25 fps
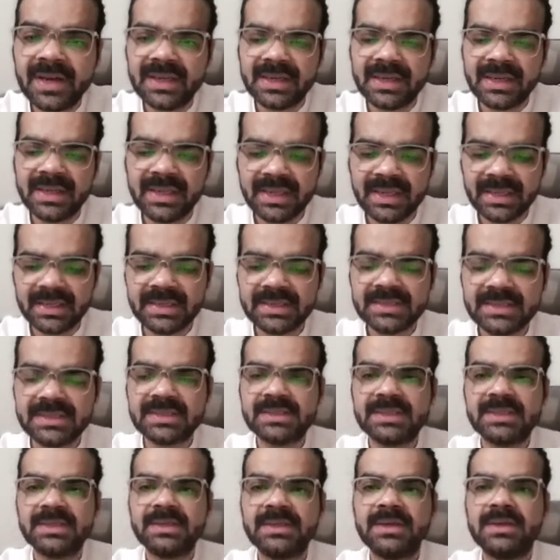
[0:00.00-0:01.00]
leads
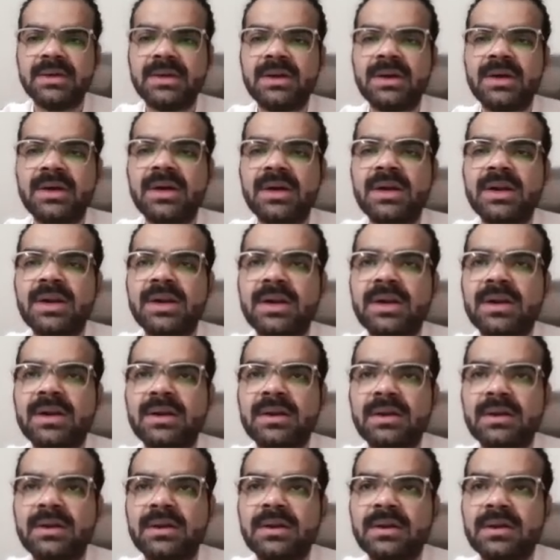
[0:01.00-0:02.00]

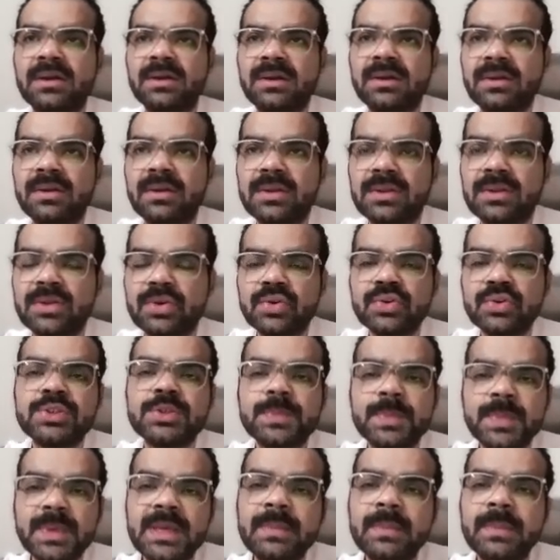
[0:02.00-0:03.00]
are those
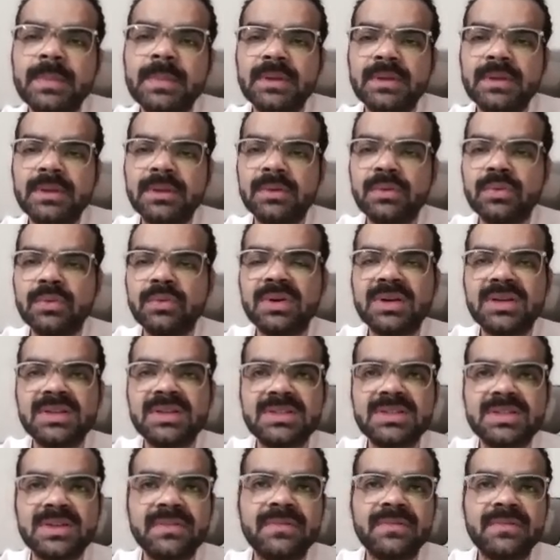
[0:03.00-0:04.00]
people who are
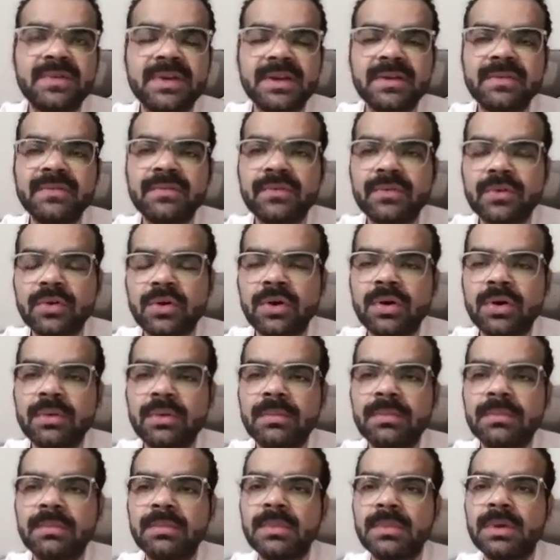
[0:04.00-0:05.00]
suffering
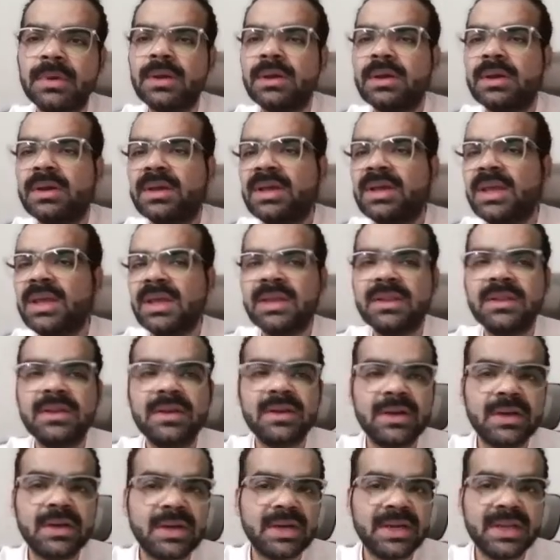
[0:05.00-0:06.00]
from either
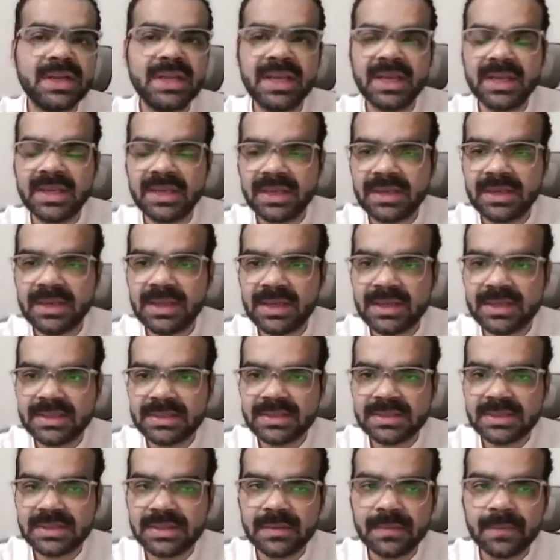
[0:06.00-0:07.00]
herniated
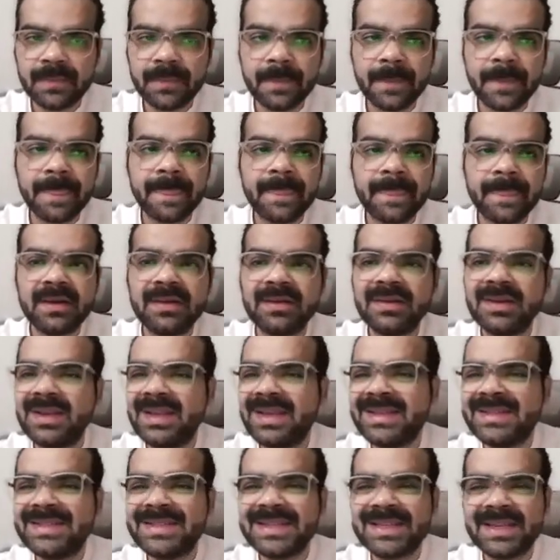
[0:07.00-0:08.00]
disc,
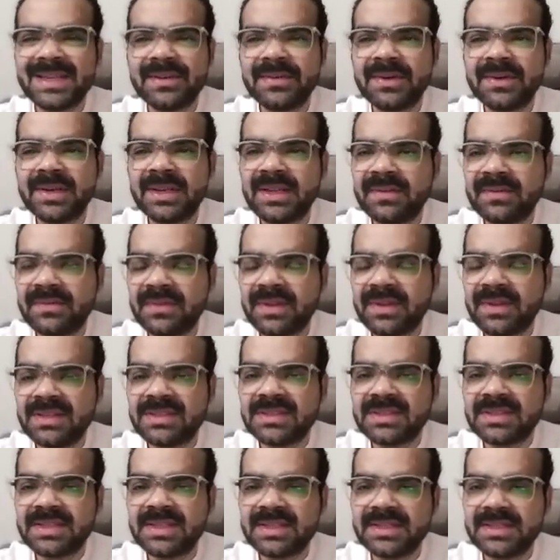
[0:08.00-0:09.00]
degenerative
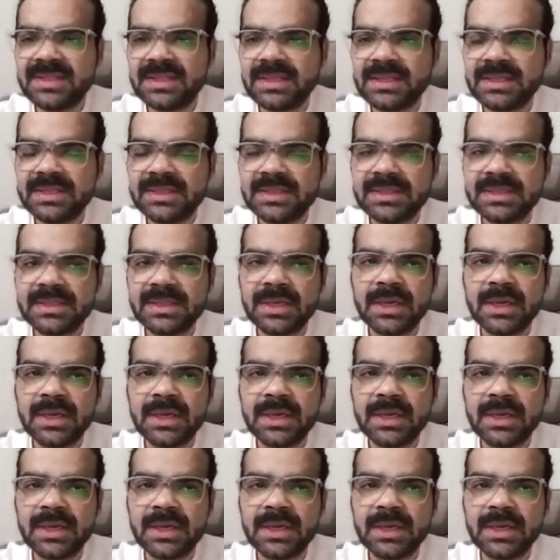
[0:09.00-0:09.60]
disc disease,